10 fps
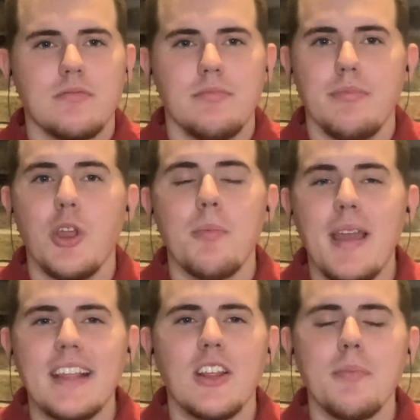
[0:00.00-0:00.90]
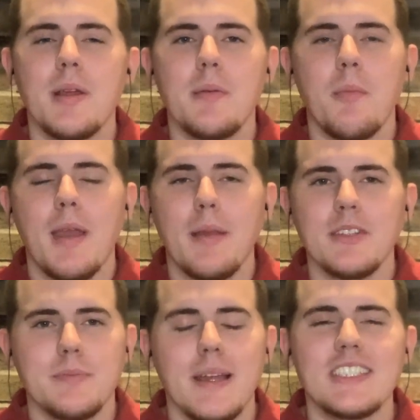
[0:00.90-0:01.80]
make their minimum
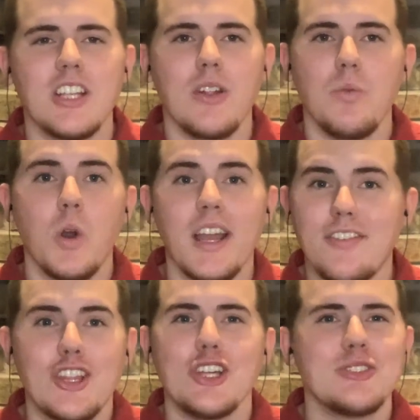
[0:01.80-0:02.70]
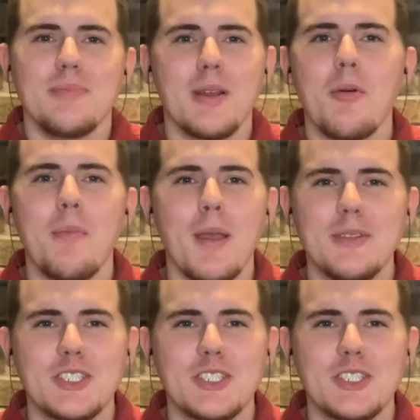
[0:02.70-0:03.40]
payments based on whatever those minimum payments are